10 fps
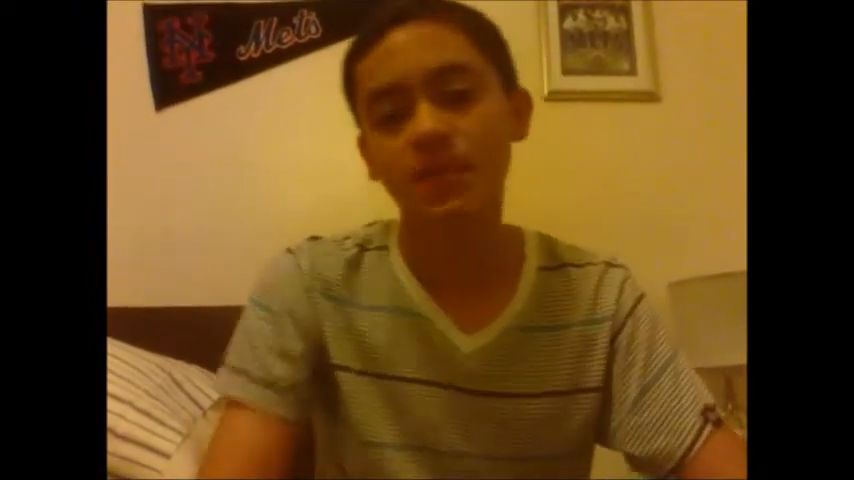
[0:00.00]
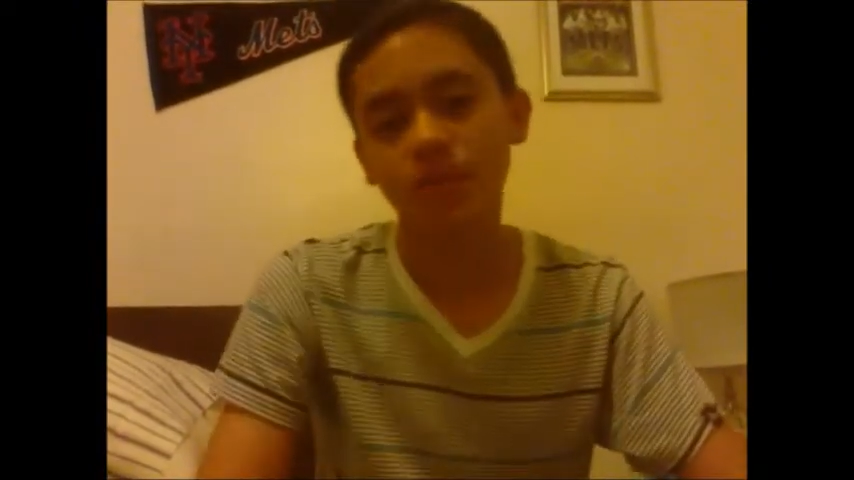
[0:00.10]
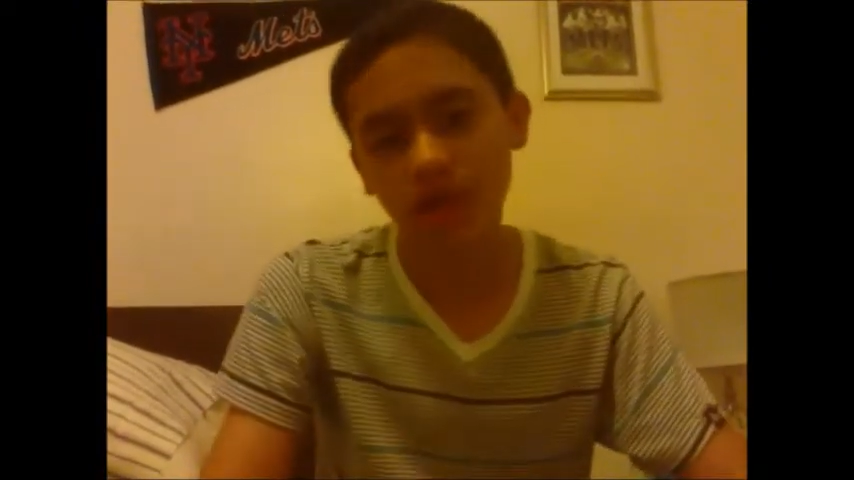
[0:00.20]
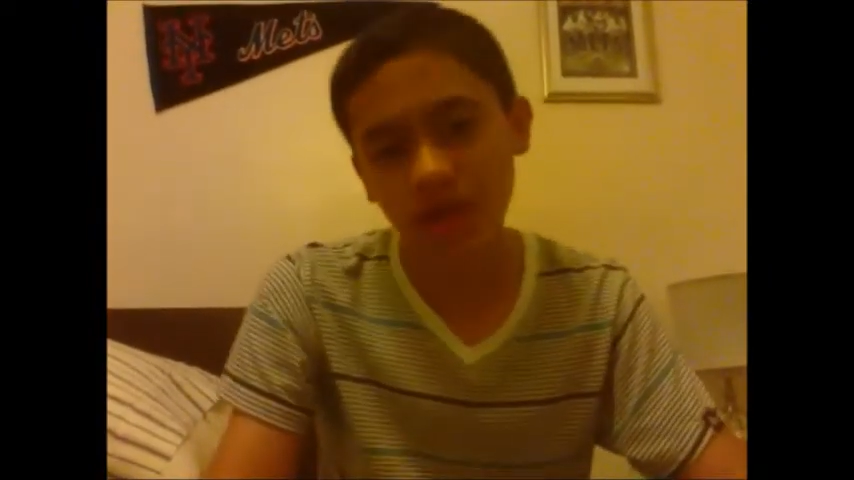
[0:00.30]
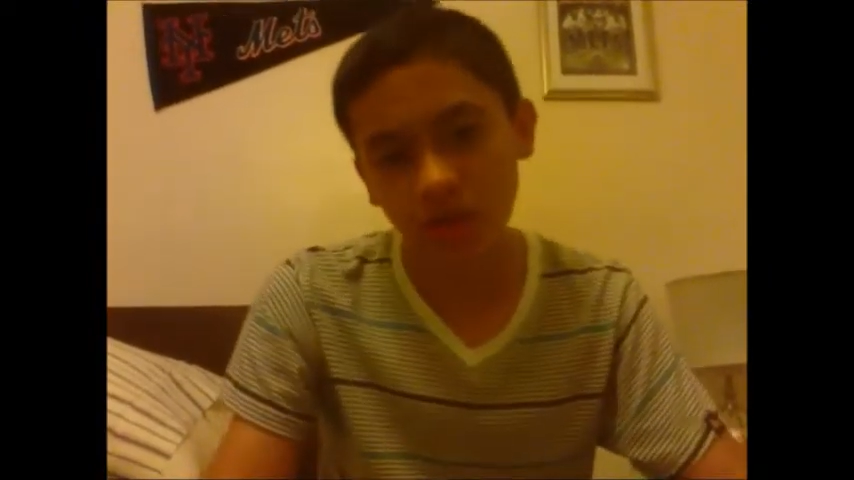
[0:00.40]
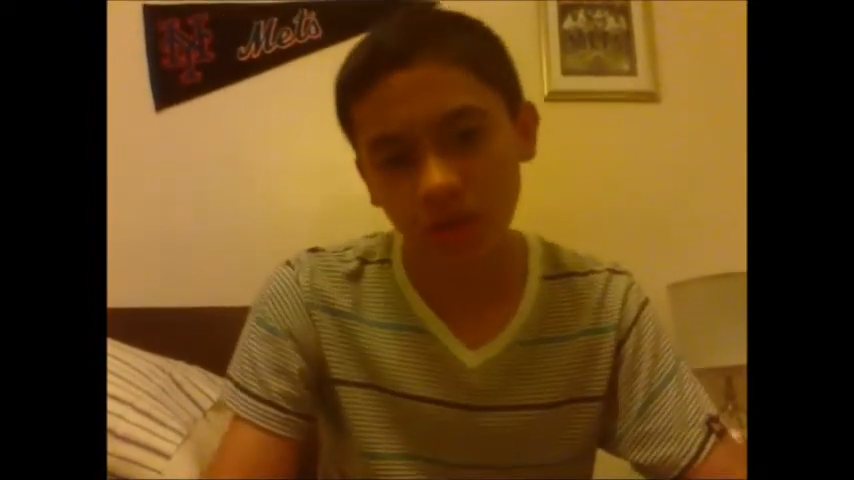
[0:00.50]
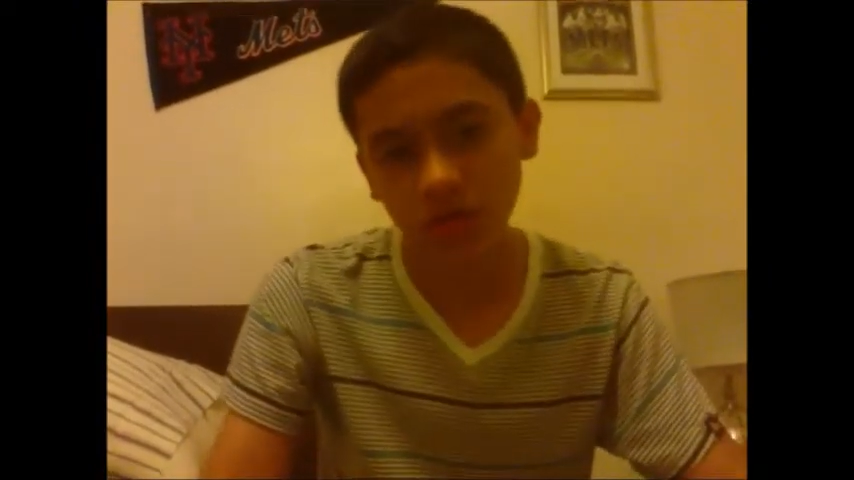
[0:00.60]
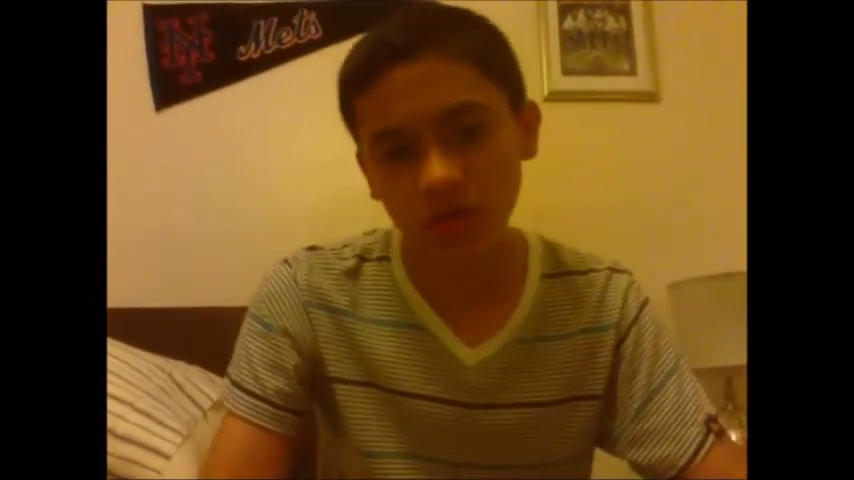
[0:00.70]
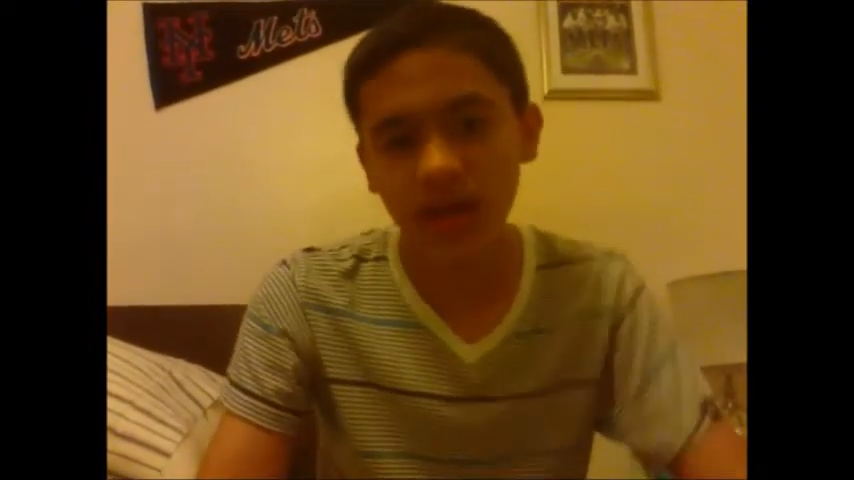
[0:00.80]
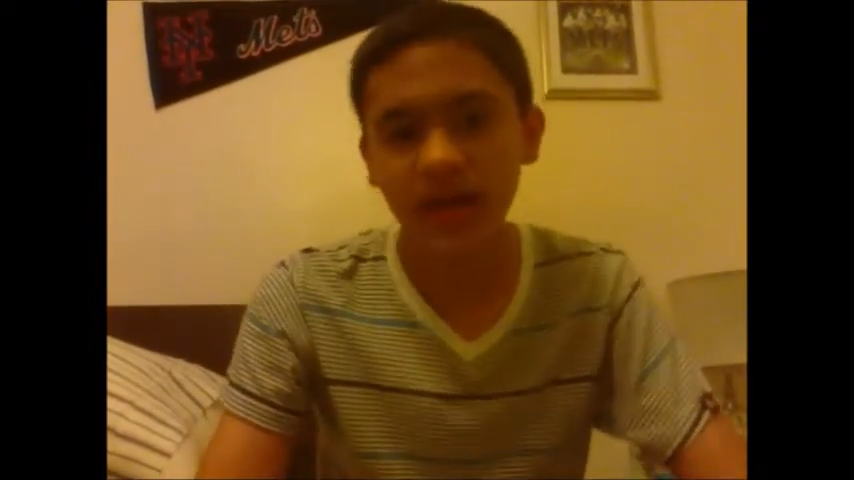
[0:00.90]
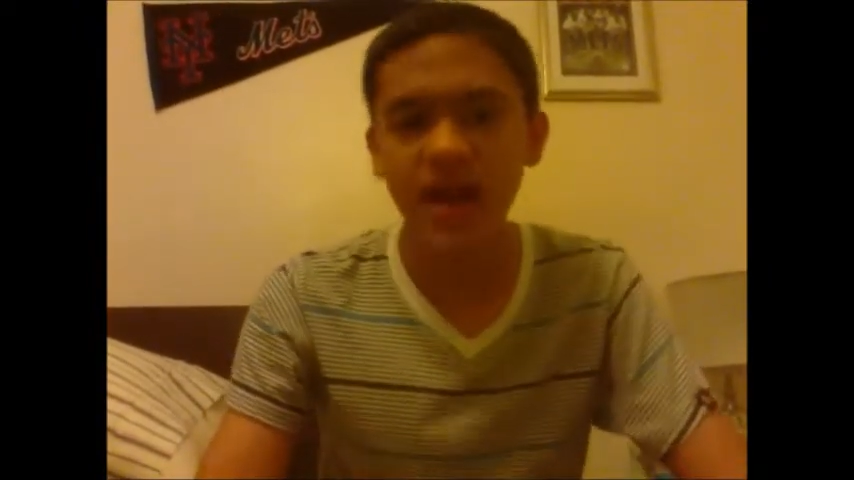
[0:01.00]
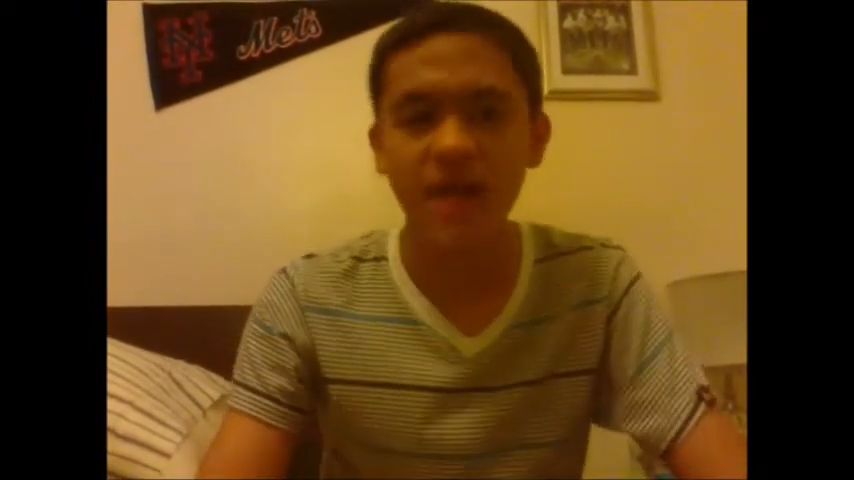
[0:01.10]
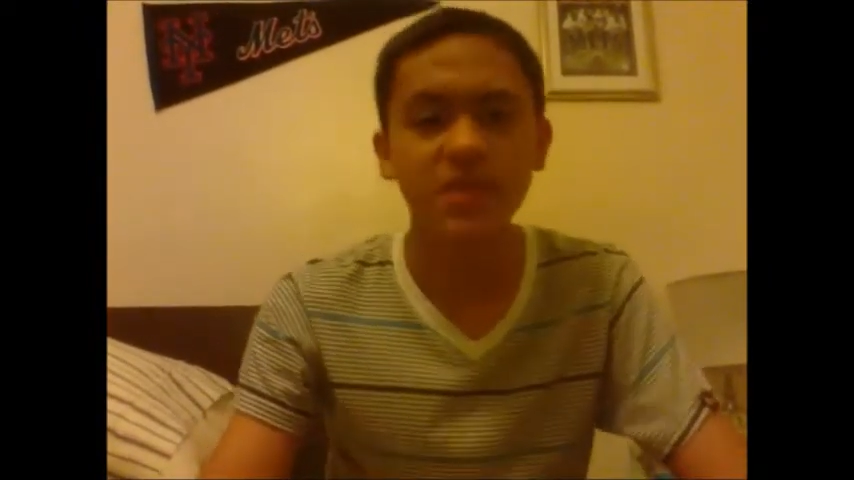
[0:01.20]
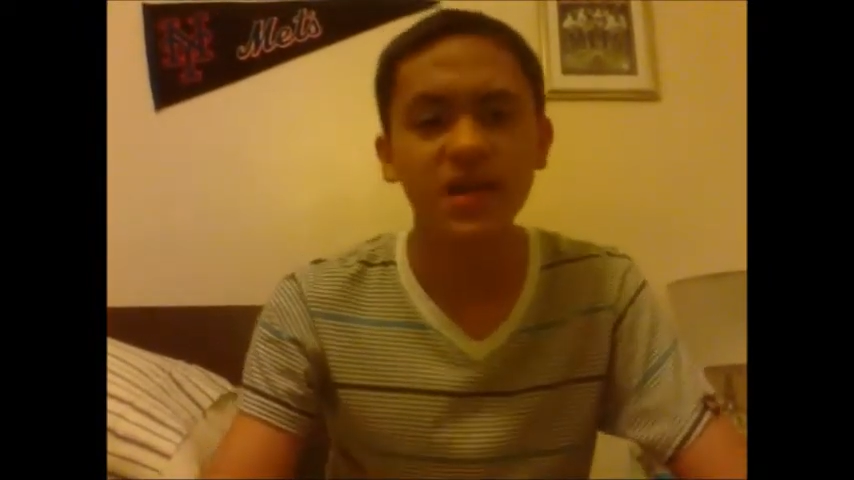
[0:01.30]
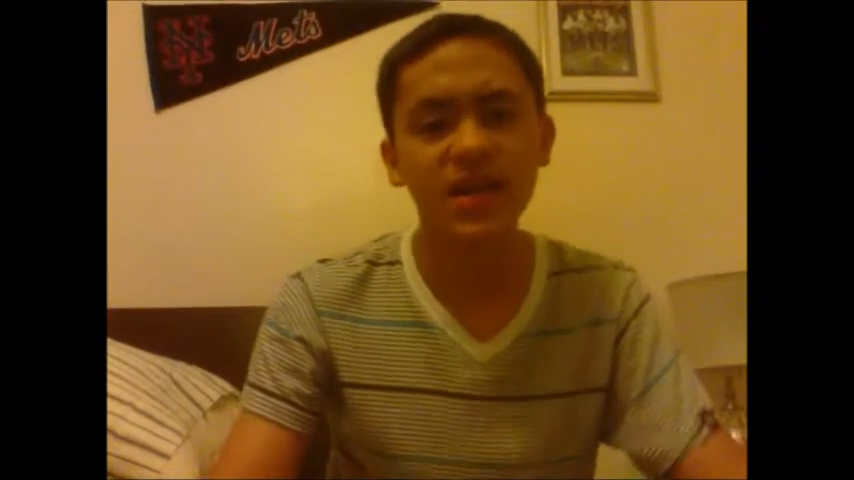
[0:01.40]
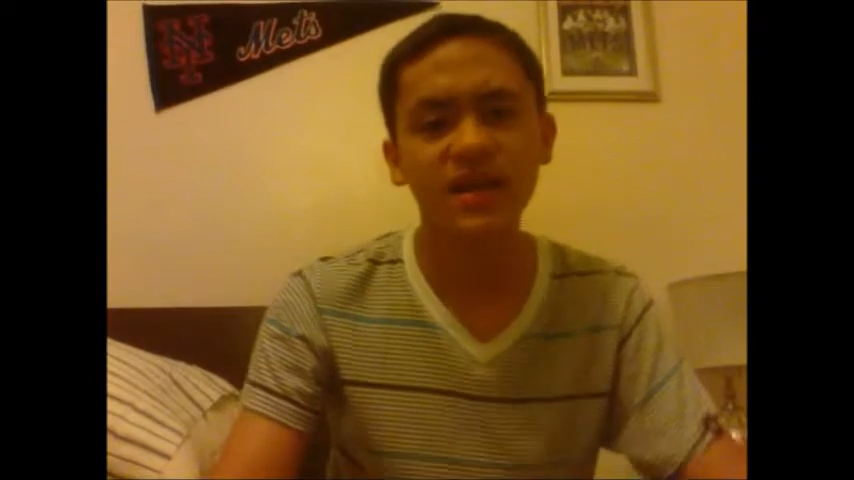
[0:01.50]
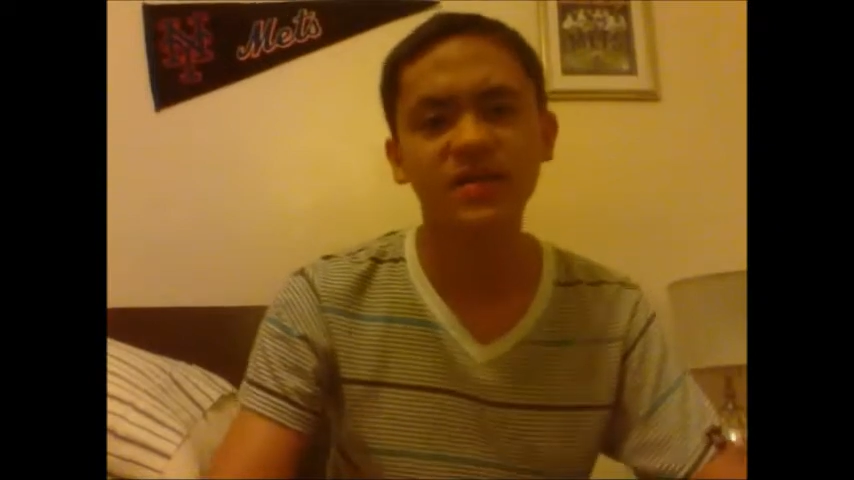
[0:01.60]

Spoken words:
pretty old, and I'm gonna get